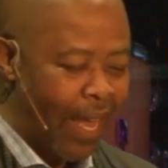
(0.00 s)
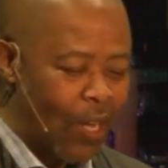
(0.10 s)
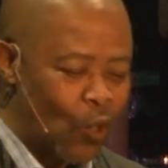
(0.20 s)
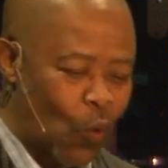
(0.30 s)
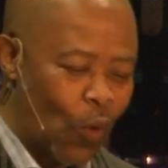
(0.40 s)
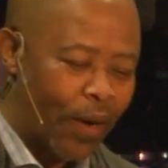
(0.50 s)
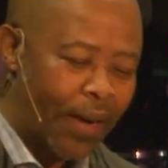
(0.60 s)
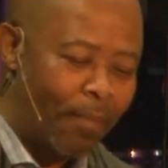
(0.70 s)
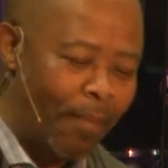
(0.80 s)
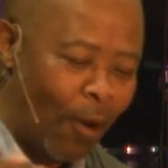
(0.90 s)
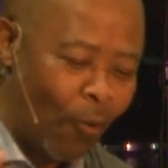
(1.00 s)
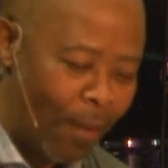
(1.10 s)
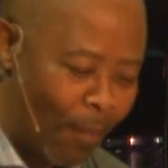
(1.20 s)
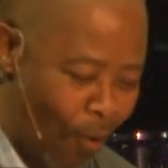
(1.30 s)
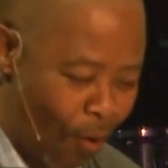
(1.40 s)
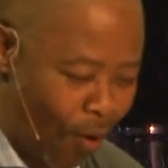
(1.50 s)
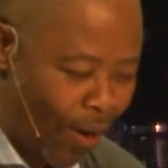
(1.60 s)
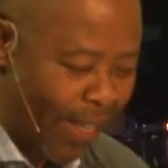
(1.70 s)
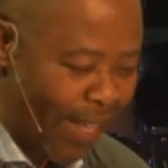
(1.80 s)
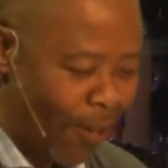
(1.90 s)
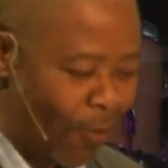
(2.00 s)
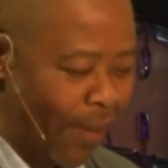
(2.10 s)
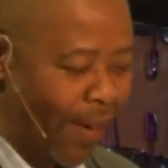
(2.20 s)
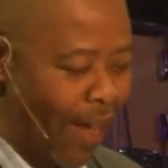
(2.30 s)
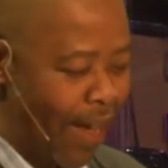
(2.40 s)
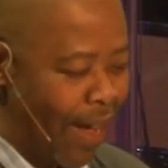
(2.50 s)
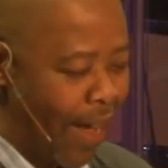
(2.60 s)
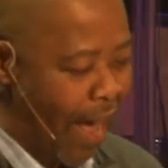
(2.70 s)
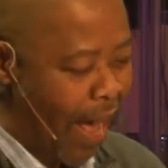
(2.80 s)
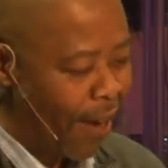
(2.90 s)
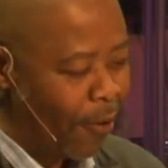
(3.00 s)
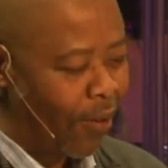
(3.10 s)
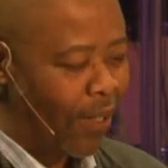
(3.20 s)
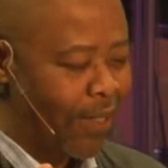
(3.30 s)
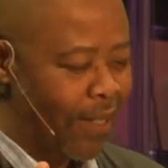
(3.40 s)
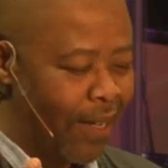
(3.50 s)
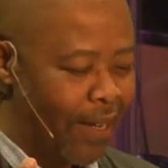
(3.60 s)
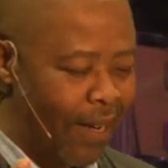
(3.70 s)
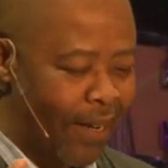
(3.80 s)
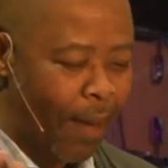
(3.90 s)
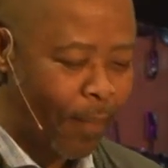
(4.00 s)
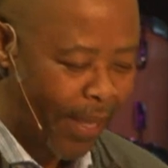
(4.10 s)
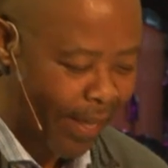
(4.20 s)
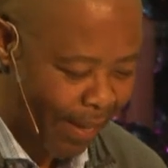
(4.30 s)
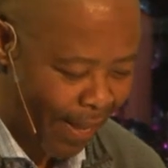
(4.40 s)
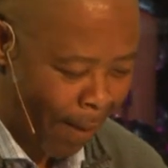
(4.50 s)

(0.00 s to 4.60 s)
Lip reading: So remember more lenyalong la Arnold Rapela.